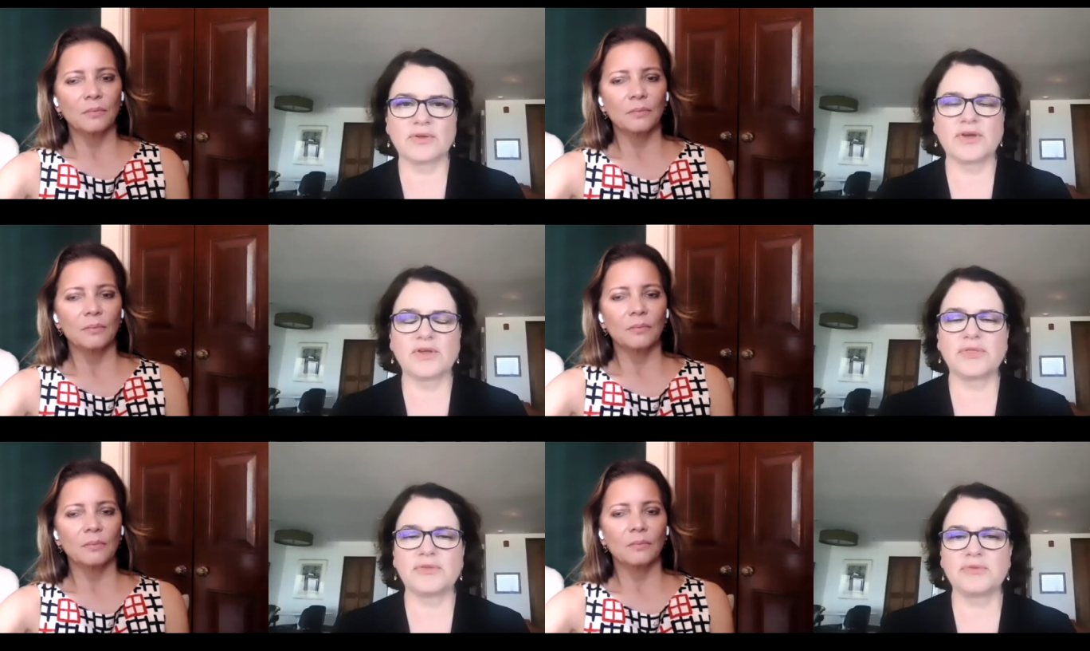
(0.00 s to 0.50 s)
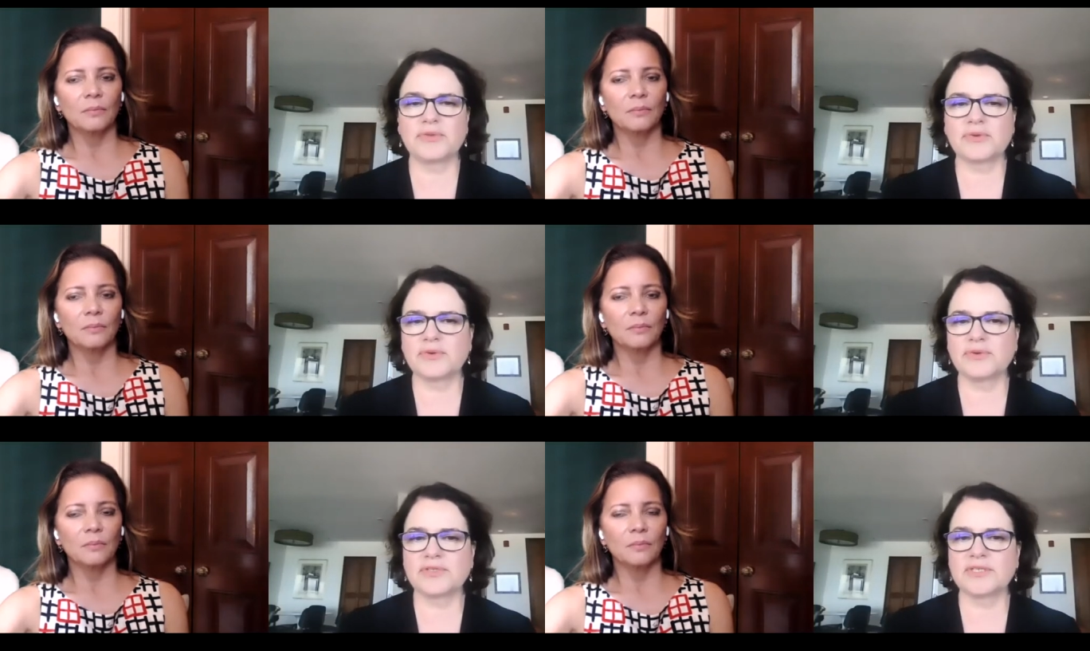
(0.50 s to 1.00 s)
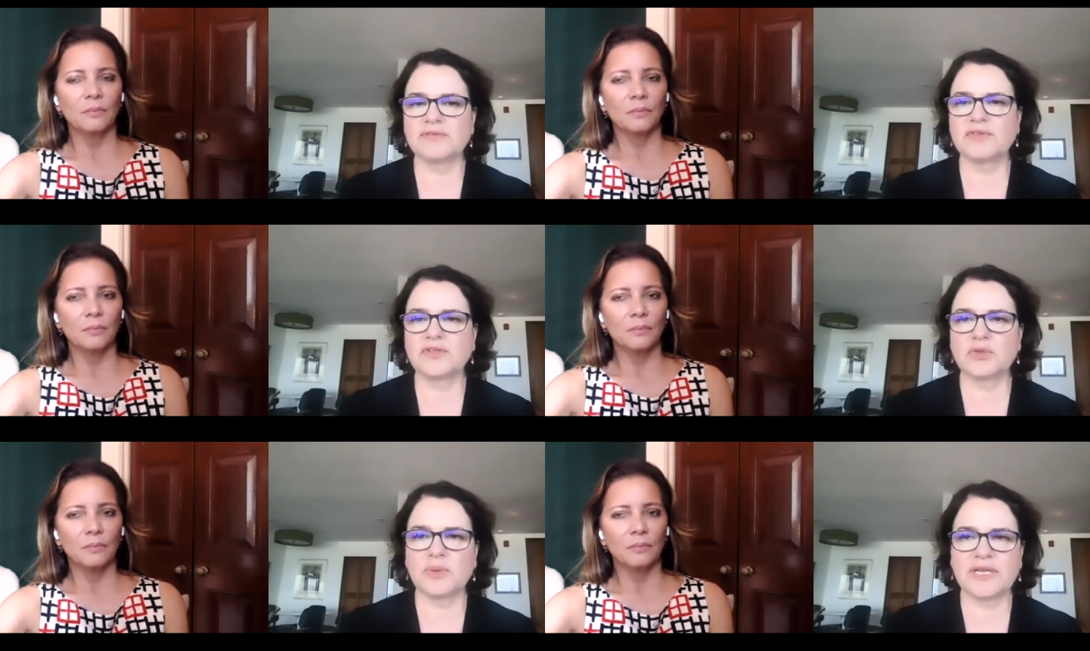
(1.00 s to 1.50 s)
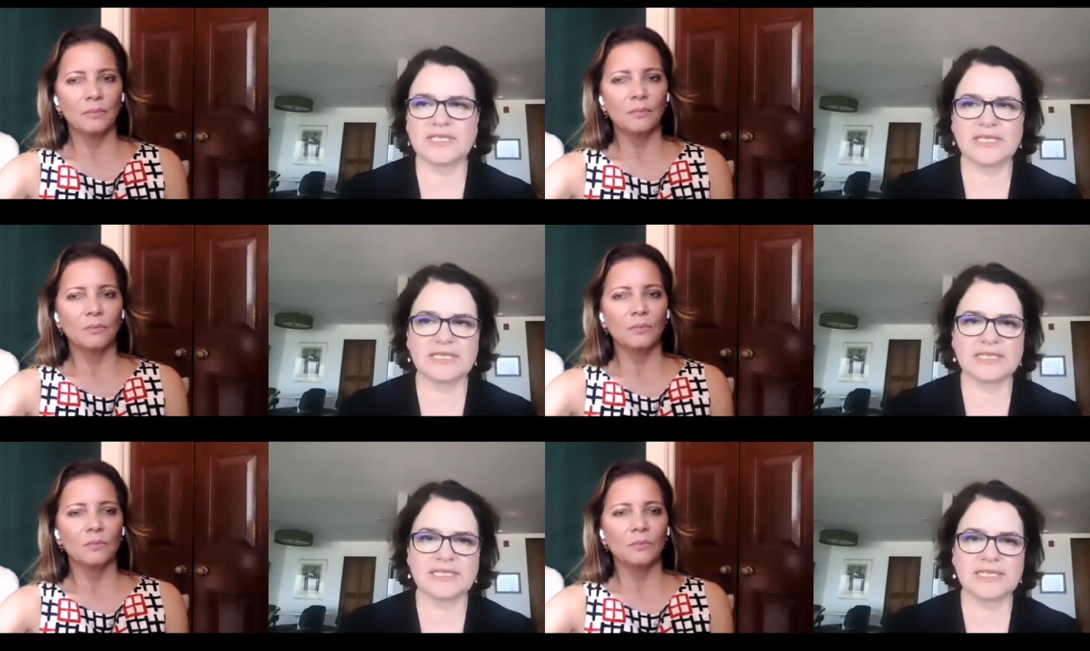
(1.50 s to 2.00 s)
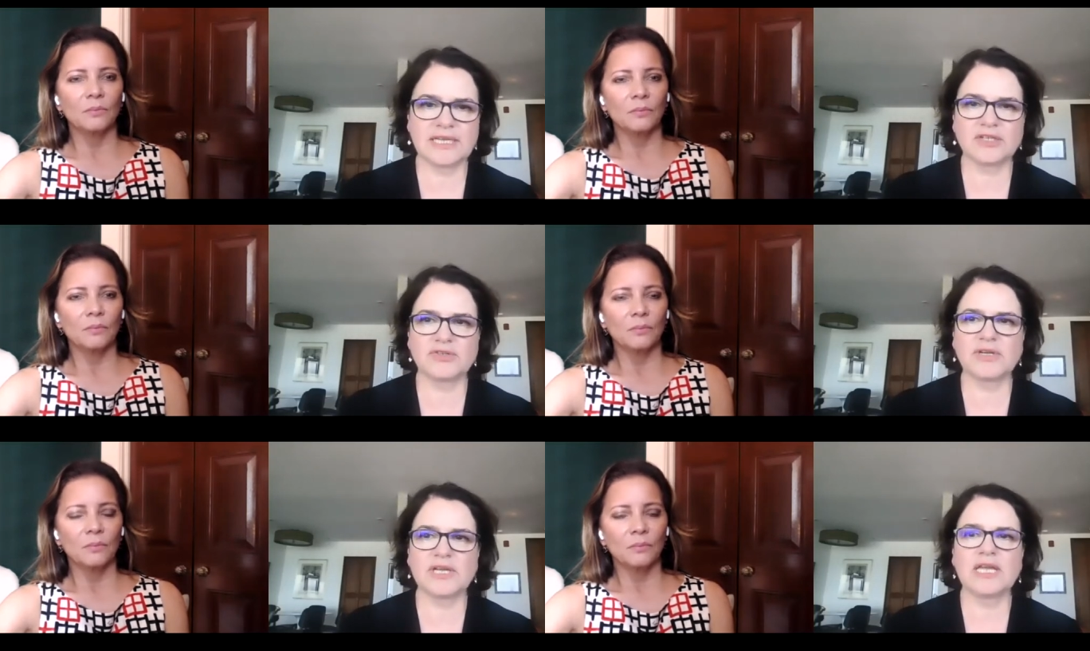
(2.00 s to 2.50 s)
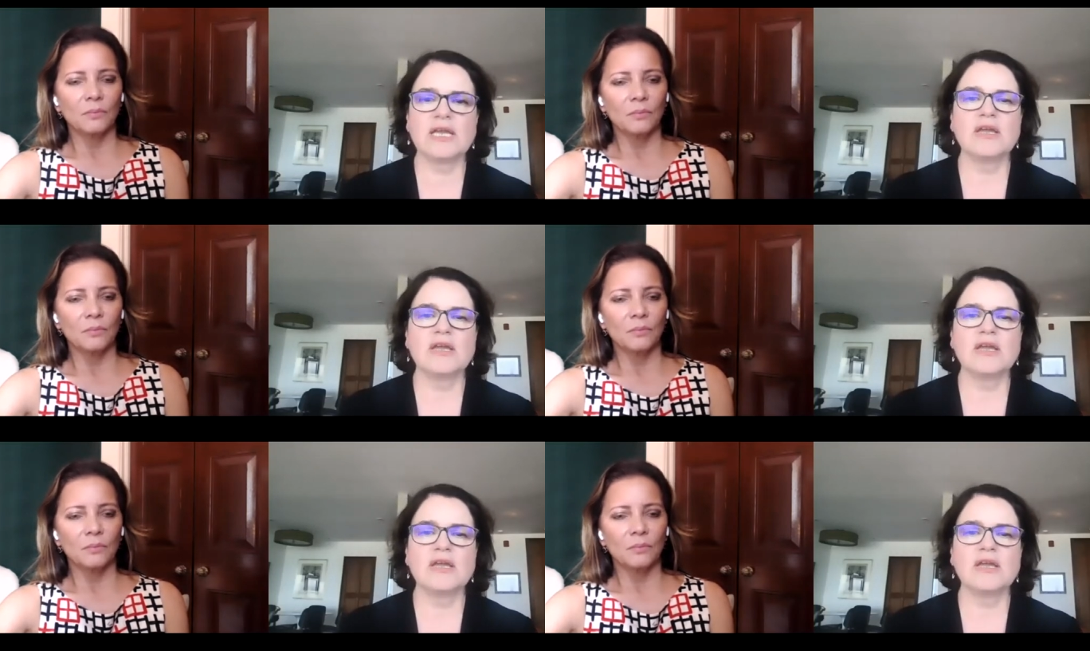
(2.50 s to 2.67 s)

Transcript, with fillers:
Speaker 1: uh, through the course of the 20th century,